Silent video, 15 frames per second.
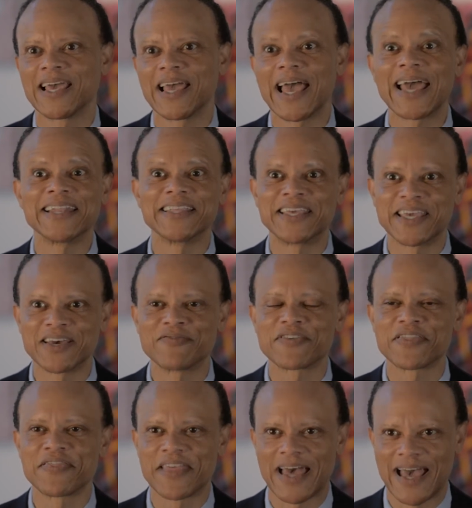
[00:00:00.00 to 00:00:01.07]
And
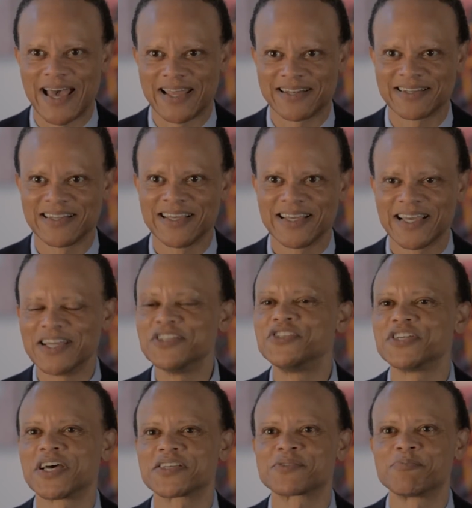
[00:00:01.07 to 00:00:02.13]
given that, it
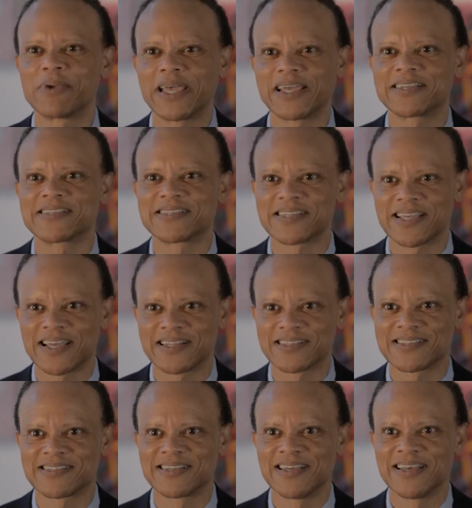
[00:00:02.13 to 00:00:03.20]
just makes
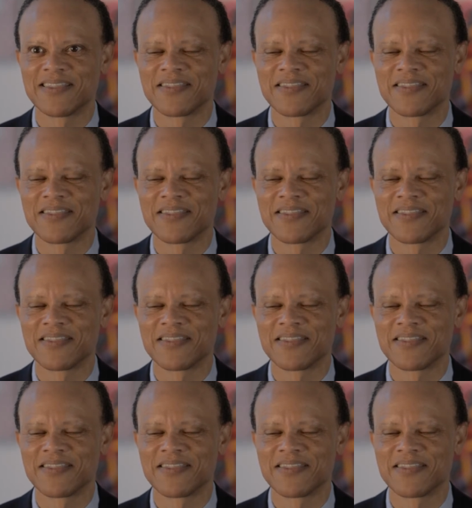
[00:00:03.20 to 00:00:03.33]
sense